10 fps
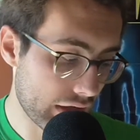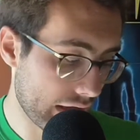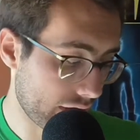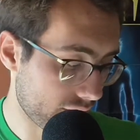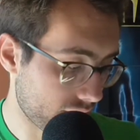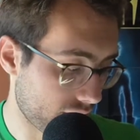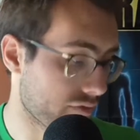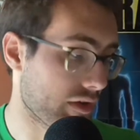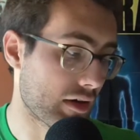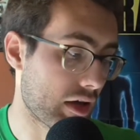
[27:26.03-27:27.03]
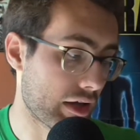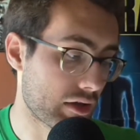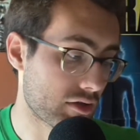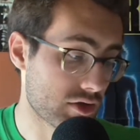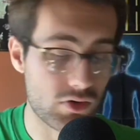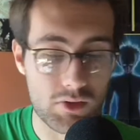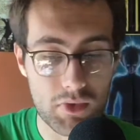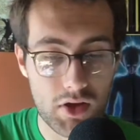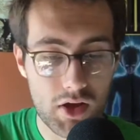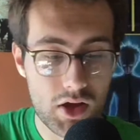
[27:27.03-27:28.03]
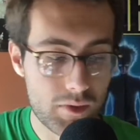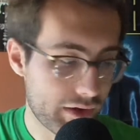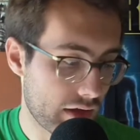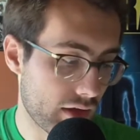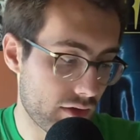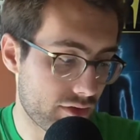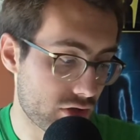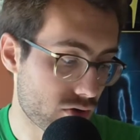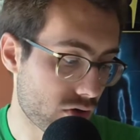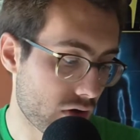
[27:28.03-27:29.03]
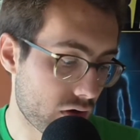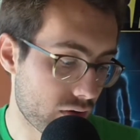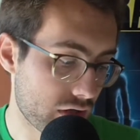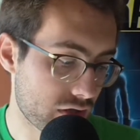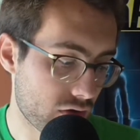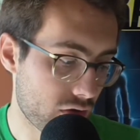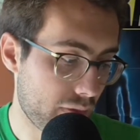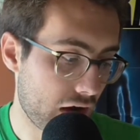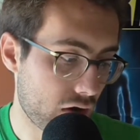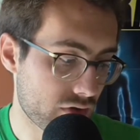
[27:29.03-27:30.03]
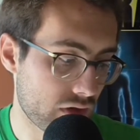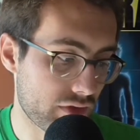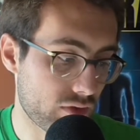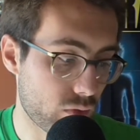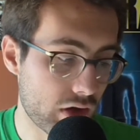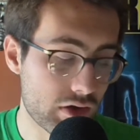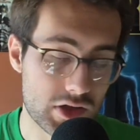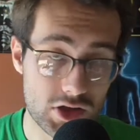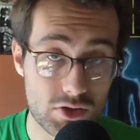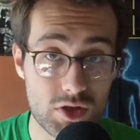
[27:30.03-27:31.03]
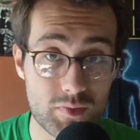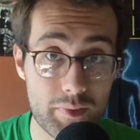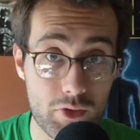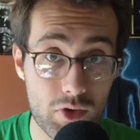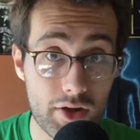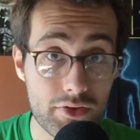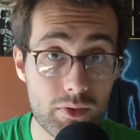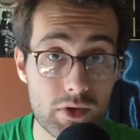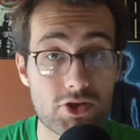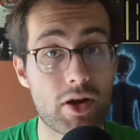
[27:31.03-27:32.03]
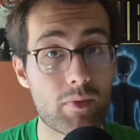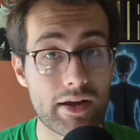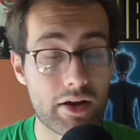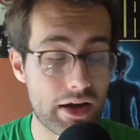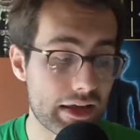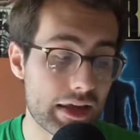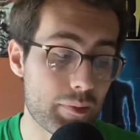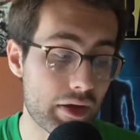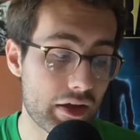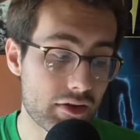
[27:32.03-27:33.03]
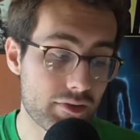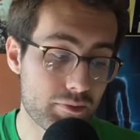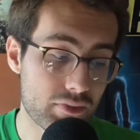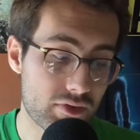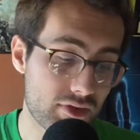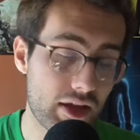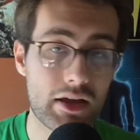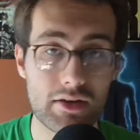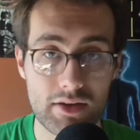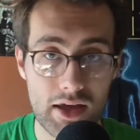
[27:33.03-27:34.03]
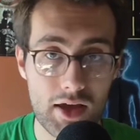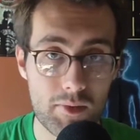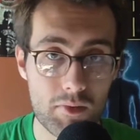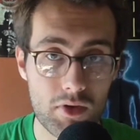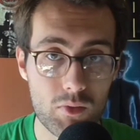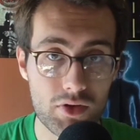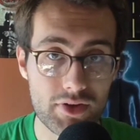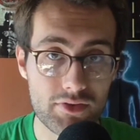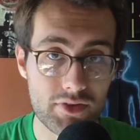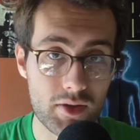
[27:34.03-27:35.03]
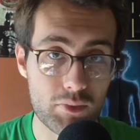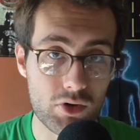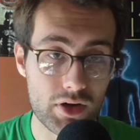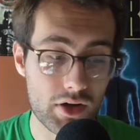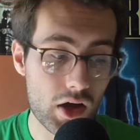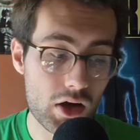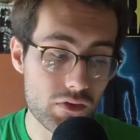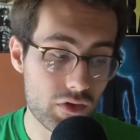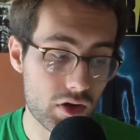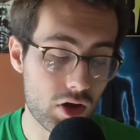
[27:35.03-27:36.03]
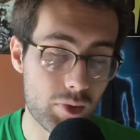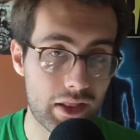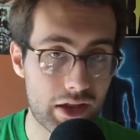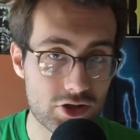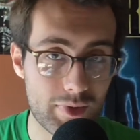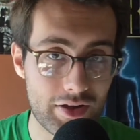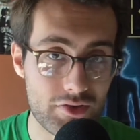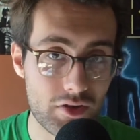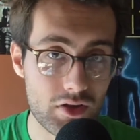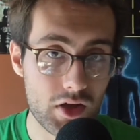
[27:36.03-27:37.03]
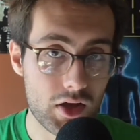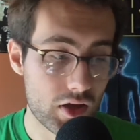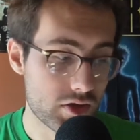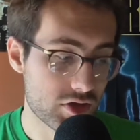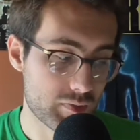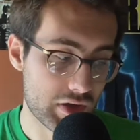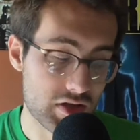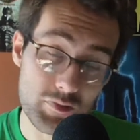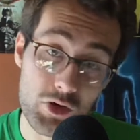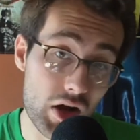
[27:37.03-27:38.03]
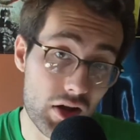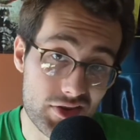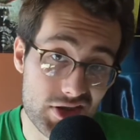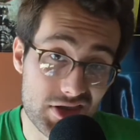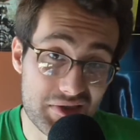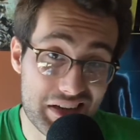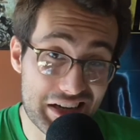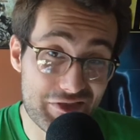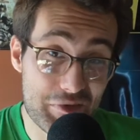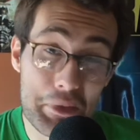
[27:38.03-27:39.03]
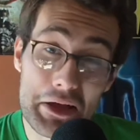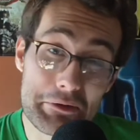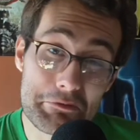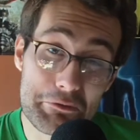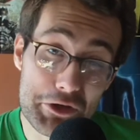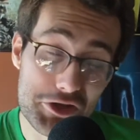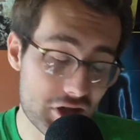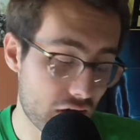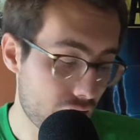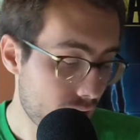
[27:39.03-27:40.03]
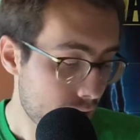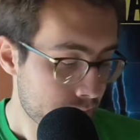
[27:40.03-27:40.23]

against something like Storm, because destroy creature power toughness 1 destroys my Barals, which generally I'm going to keep in second game once I've sideboarded over Goblin Electromancer, just because Baral is just kind of a better version.